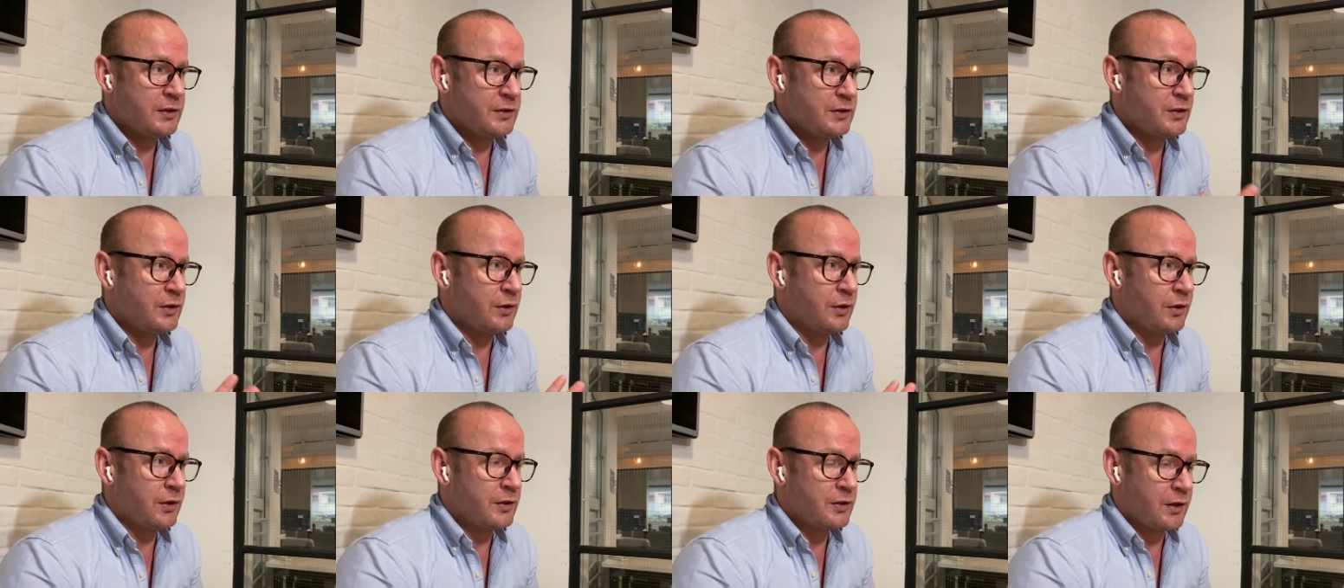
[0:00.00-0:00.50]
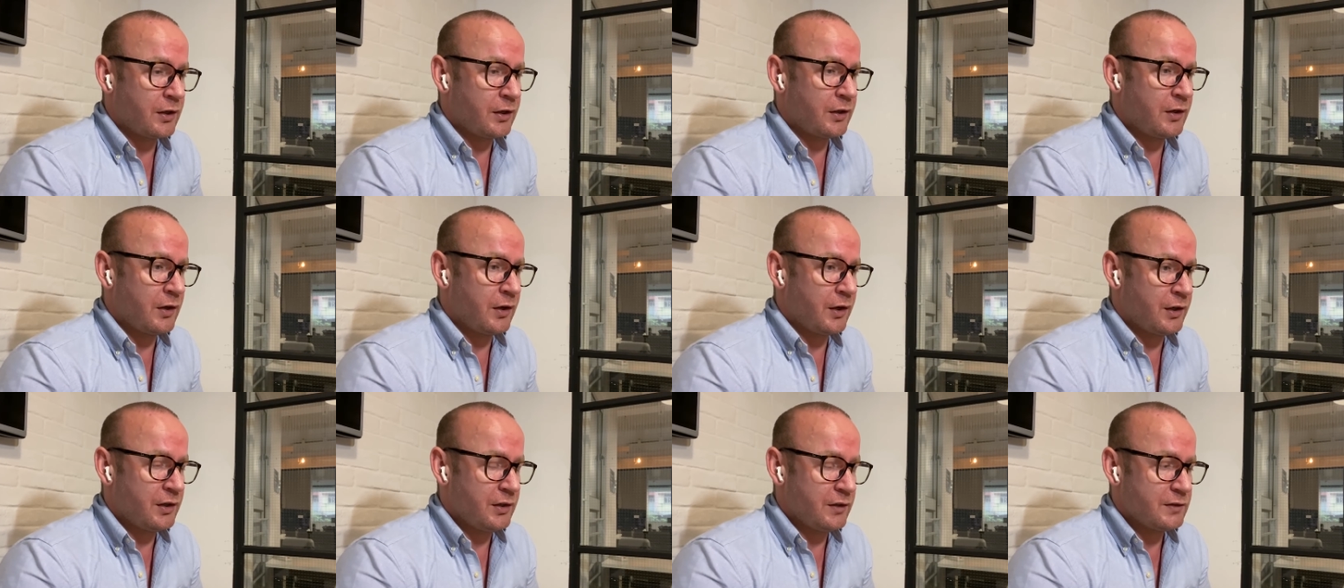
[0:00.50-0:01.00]
does your
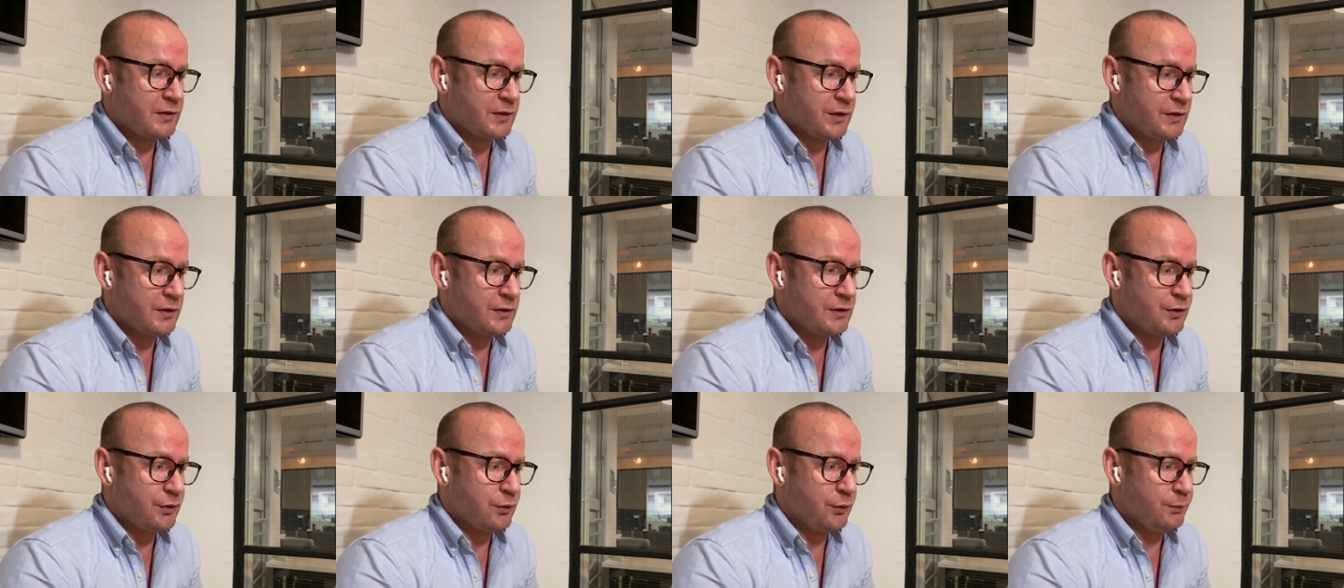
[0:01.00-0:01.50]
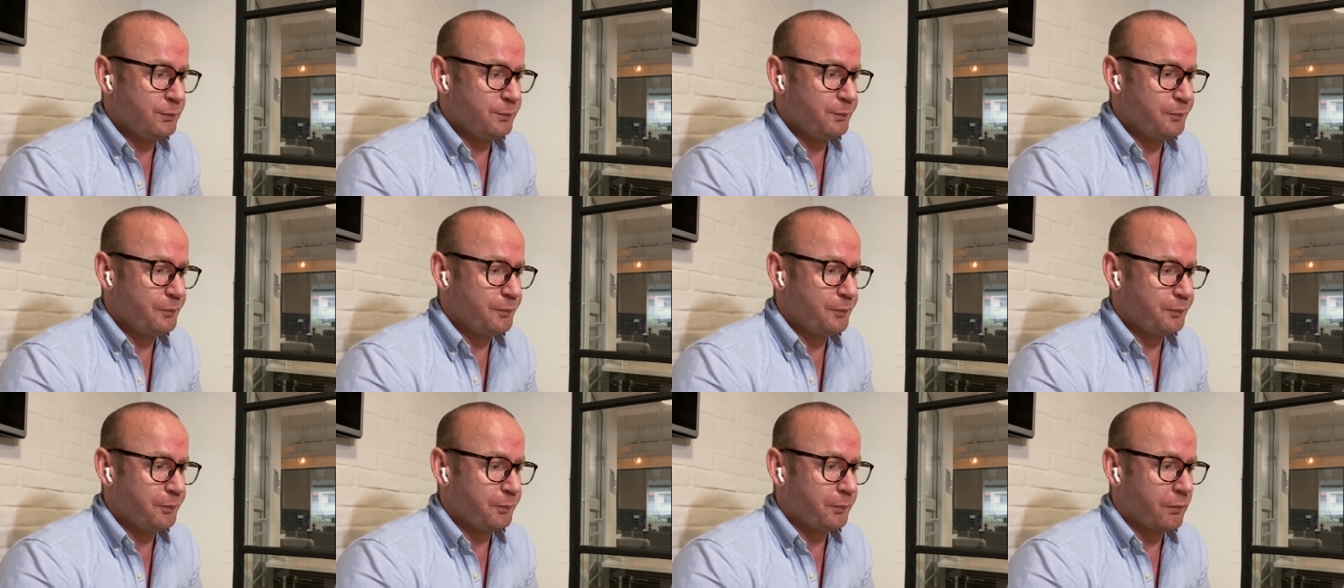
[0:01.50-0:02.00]
target audience consume?